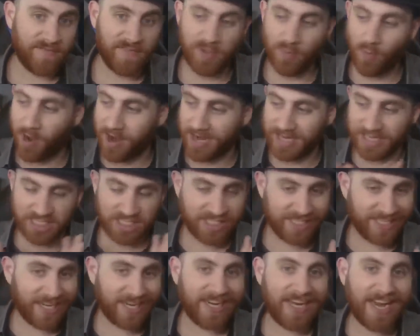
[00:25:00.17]
if you want to
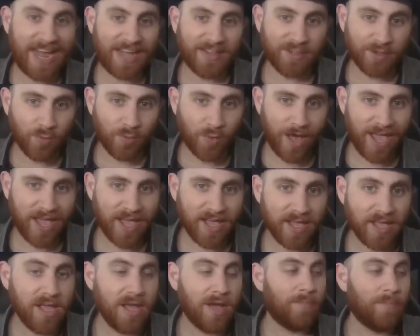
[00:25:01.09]
just get it out of the
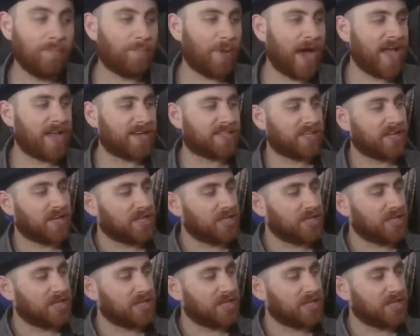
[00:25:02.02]
way, but